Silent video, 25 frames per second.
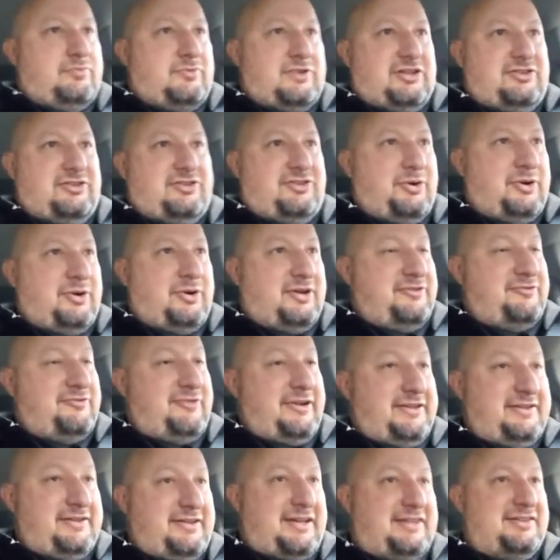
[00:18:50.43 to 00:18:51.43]
Still has
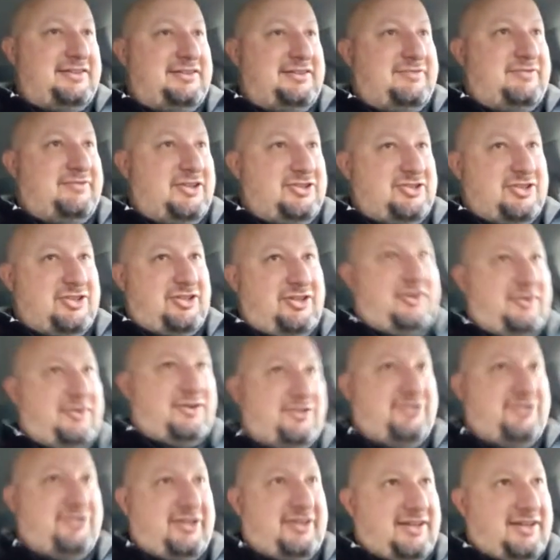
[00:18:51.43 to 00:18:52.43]
fantastic vision, and I'll
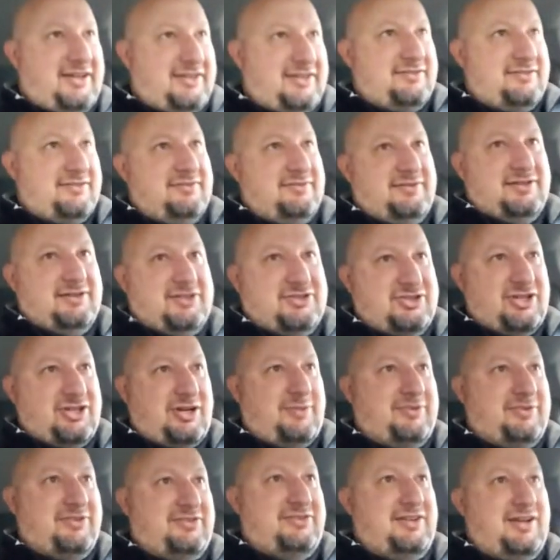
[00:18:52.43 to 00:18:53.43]
say that. Nick
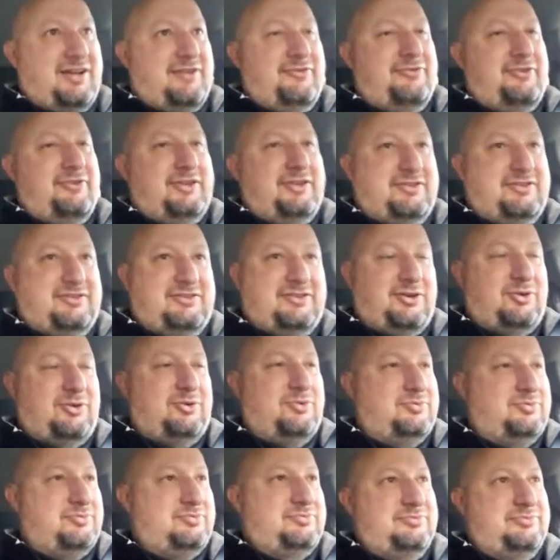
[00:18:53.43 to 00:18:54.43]
Chubb is definitely
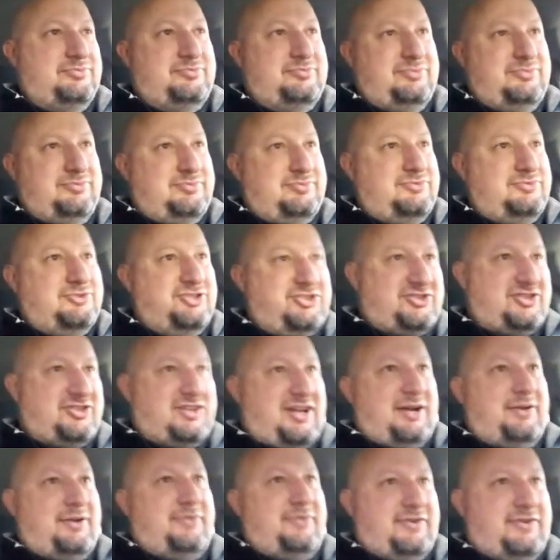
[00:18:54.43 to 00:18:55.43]
still just a
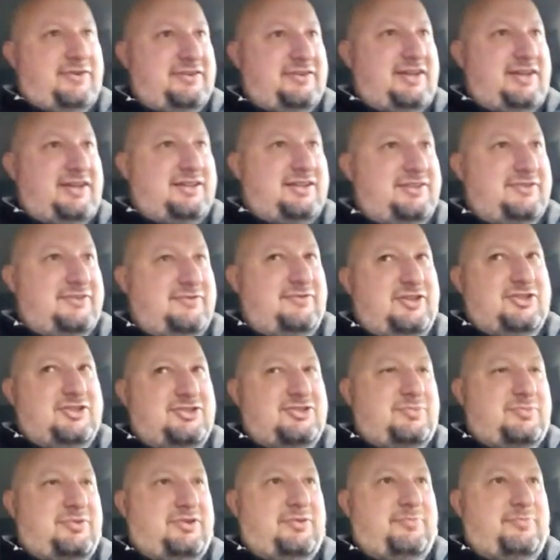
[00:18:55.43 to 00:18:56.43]
guy with fantastic
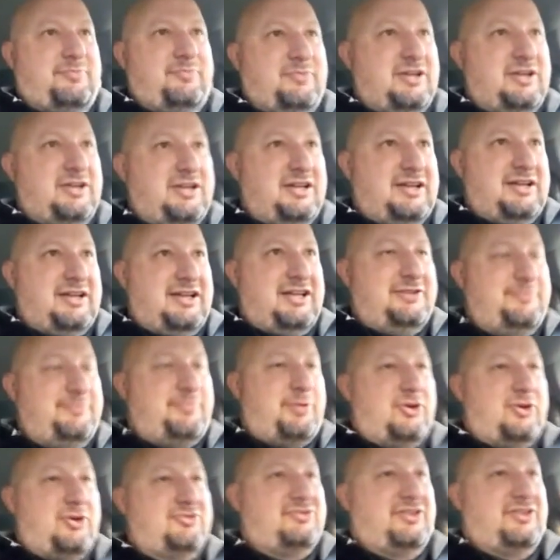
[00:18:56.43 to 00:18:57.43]
vision, but his
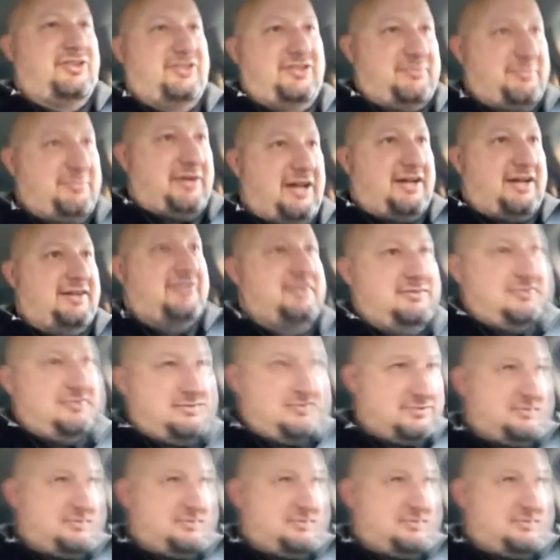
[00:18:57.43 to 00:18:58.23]
burst isn't back.